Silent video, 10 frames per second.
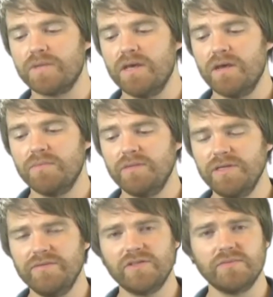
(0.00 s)
But let me
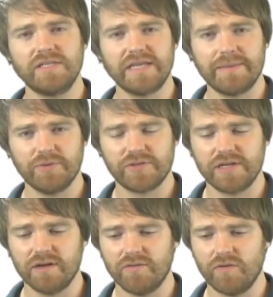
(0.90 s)
give you some examples
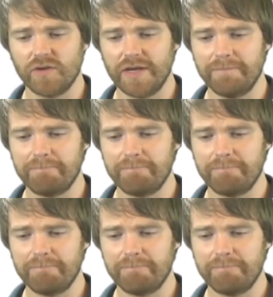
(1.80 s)
here of overhead.